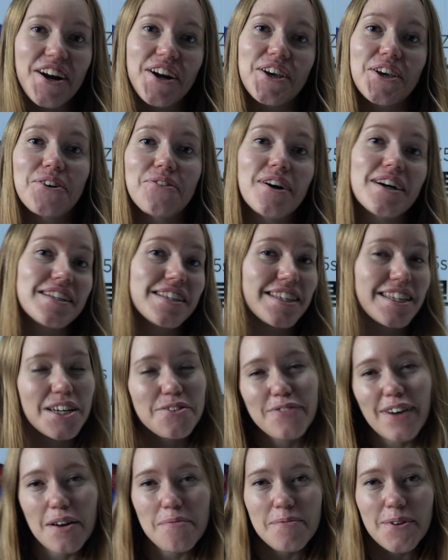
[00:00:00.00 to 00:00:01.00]
Are you a
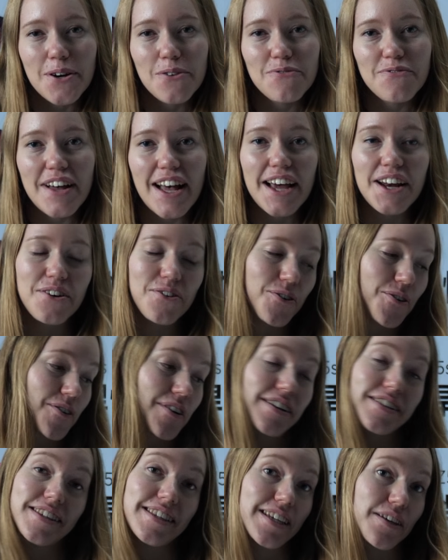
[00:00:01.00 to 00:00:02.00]
Z5 Pro fan
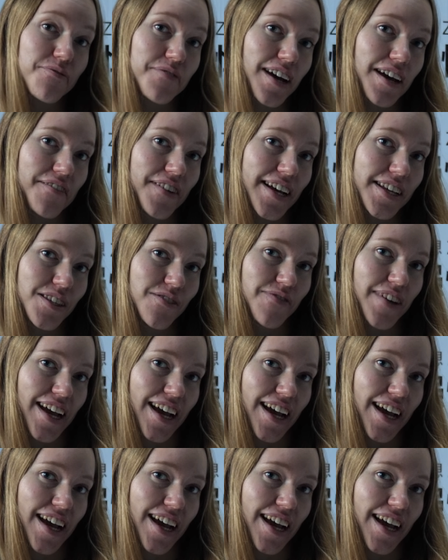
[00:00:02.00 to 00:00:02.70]
or a Z5S